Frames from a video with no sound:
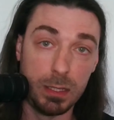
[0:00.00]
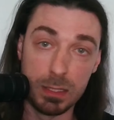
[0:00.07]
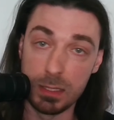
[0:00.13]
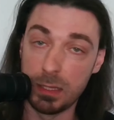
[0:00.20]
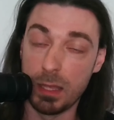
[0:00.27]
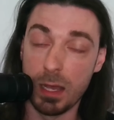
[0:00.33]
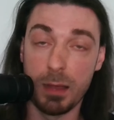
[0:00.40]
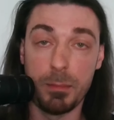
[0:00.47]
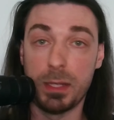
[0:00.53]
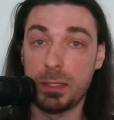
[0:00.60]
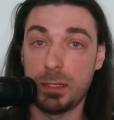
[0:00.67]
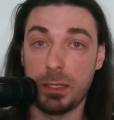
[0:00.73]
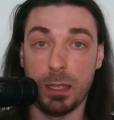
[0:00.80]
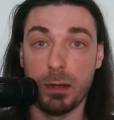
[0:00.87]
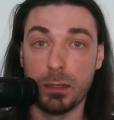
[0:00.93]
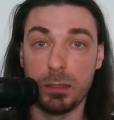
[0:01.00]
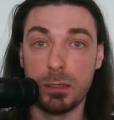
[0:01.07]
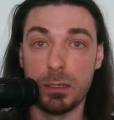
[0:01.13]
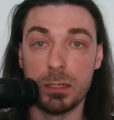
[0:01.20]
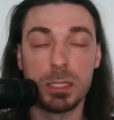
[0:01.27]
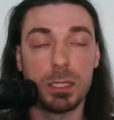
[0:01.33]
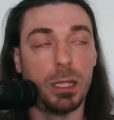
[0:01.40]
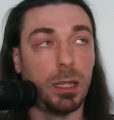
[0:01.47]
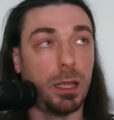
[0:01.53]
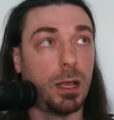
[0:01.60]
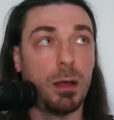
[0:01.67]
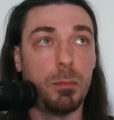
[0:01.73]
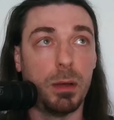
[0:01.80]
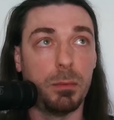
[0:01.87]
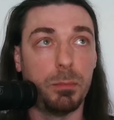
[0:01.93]
dumbass characters and
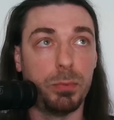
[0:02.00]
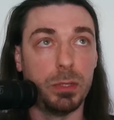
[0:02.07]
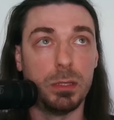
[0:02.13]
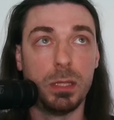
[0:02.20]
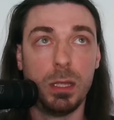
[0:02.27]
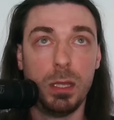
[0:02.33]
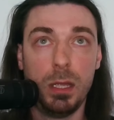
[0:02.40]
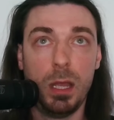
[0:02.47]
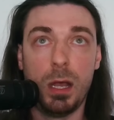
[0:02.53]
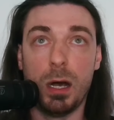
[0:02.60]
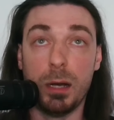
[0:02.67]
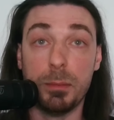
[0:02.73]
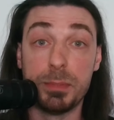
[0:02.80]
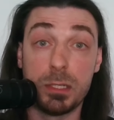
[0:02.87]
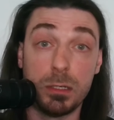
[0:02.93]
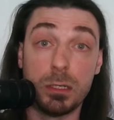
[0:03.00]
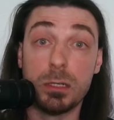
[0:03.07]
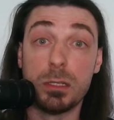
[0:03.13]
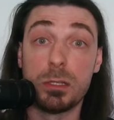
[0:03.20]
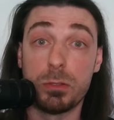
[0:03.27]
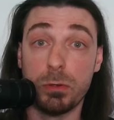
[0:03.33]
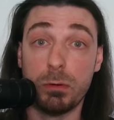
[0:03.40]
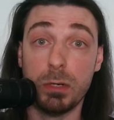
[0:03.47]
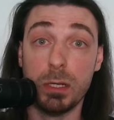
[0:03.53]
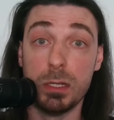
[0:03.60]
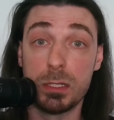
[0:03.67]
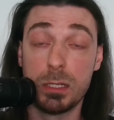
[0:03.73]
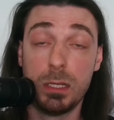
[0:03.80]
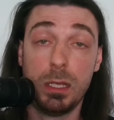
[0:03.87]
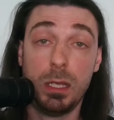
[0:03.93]
come up with absurd
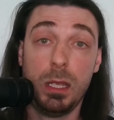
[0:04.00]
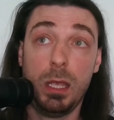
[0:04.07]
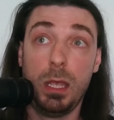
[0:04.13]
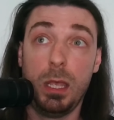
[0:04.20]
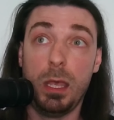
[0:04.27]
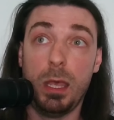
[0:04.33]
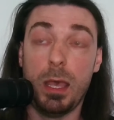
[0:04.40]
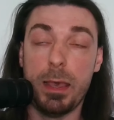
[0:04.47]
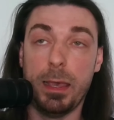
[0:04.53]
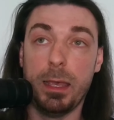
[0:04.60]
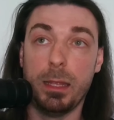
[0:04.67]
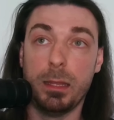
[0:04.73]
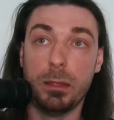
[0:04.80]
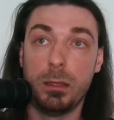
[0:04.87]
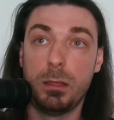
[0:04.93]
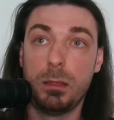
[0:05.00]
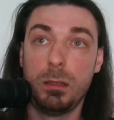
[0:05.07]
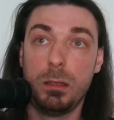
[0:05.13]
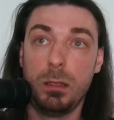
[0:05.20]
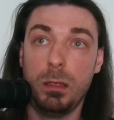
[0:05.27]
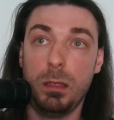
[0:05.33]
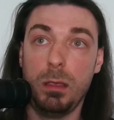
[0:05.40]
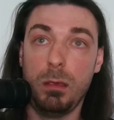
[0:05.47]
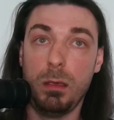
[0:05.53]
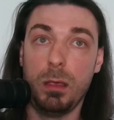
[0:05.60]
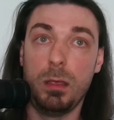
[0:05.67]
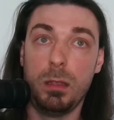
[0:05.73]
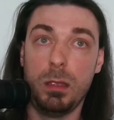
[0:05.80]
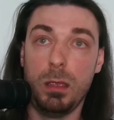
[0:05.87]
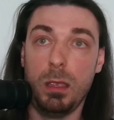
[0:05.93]
stories. And
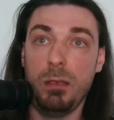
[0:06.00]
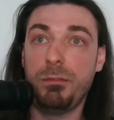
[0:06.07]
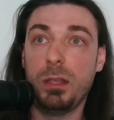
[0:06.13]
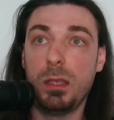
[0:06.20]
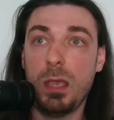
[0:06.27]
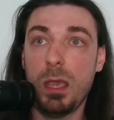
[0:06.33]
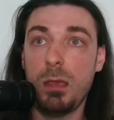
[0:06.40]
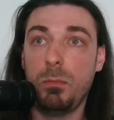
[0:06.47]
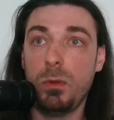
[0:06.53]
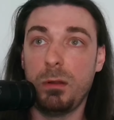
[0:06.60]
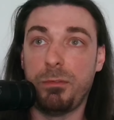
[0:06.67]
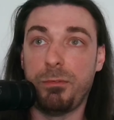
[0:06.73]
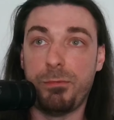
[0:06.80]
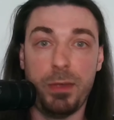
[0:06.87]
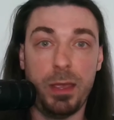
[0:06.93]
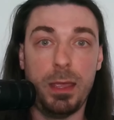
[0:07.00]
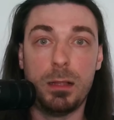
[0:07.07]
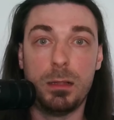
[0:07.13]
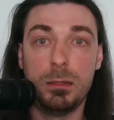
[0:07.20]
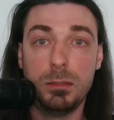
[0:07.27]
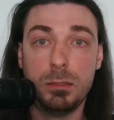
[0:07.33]
if the game will fail,